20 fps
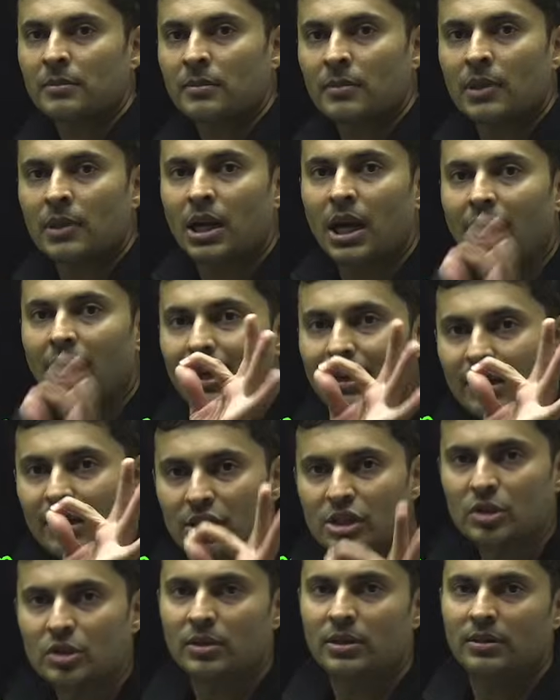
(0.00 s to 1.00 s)

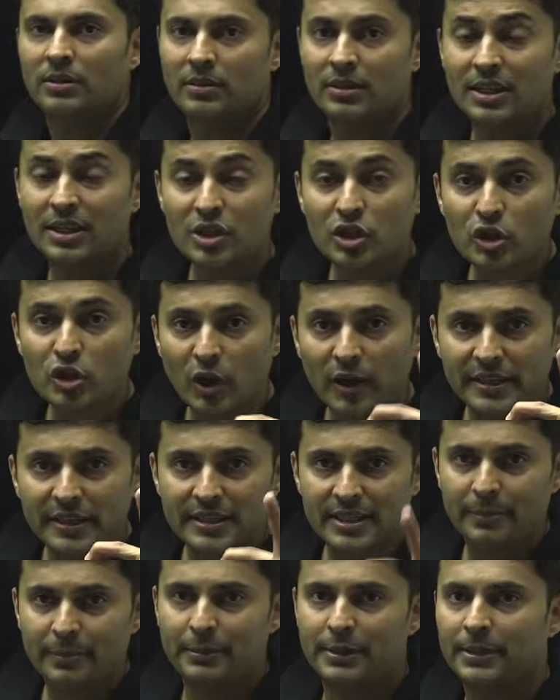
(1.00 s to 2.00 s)
Understood this
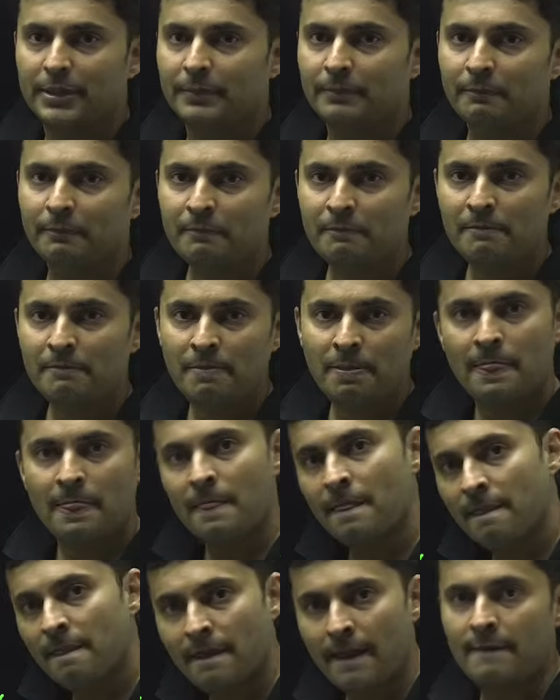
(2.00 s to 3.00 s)
concept,
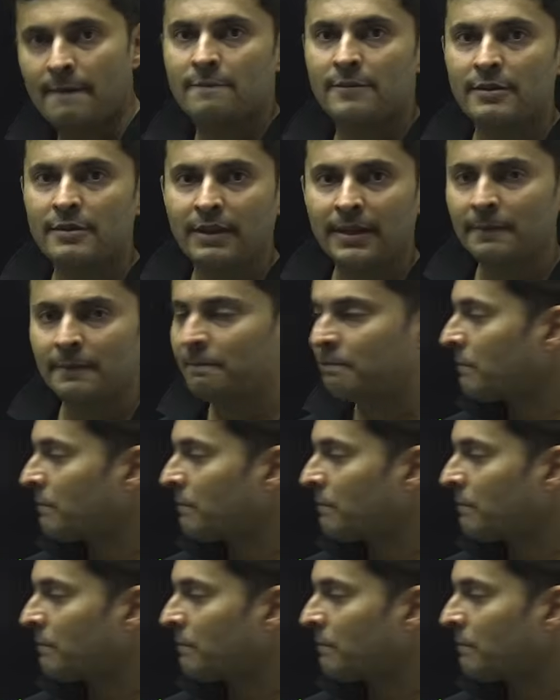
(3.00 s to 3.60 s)
everyone?